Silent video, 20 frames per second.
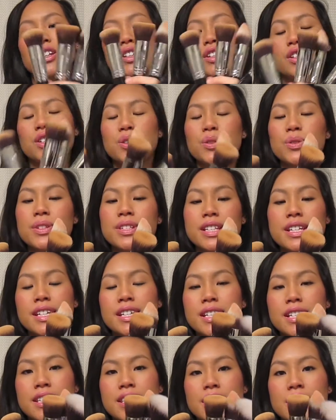
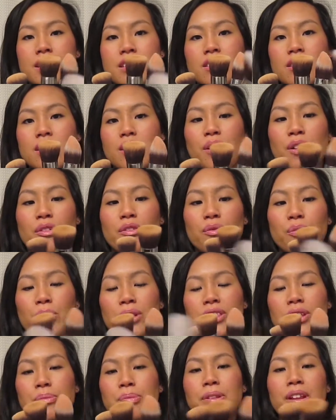uses
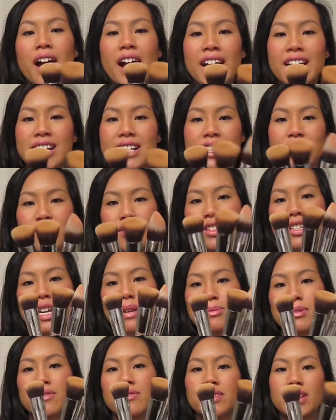with applying different
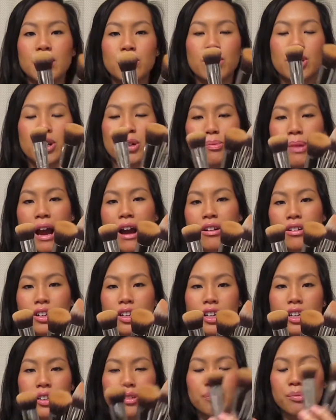types of liquid or
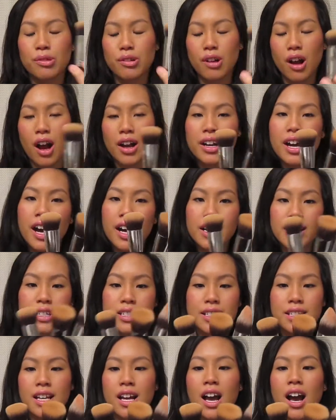powder
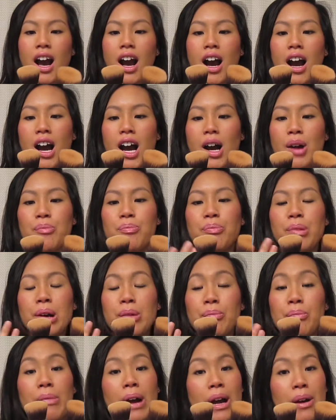products.
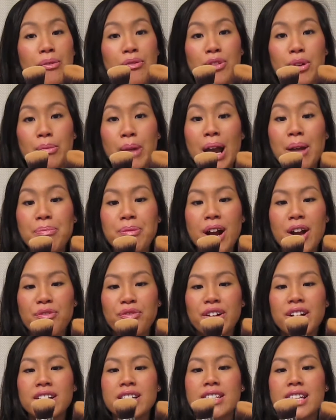But for my
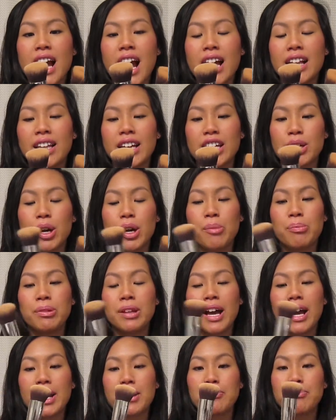preference, I like
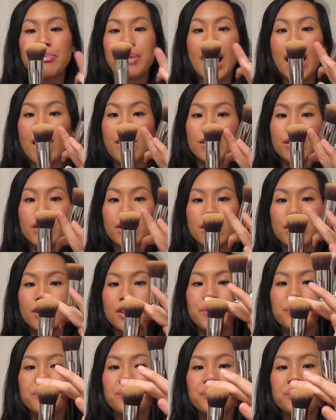applying
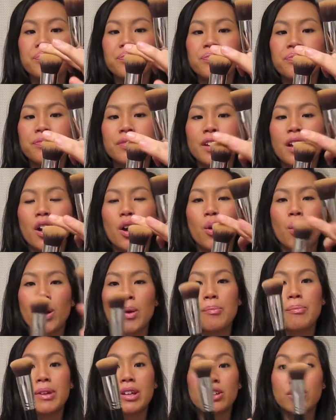powdered
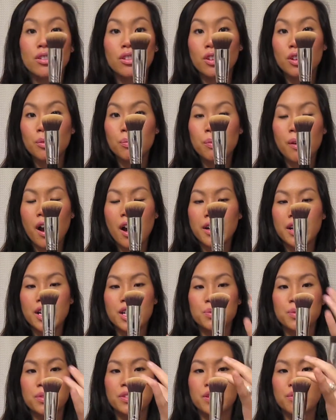or mineral
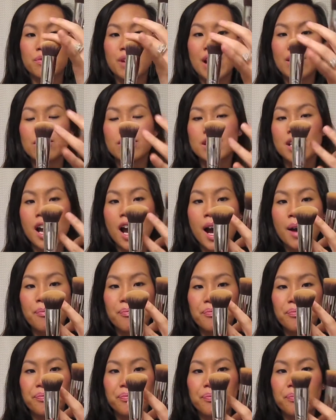products with the round
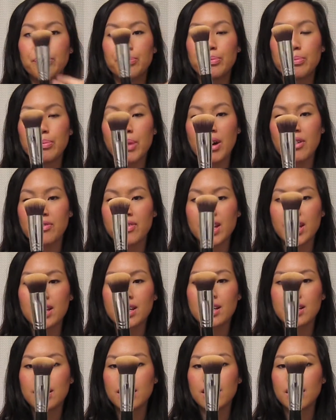top
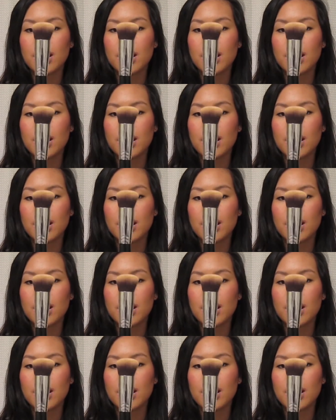buffing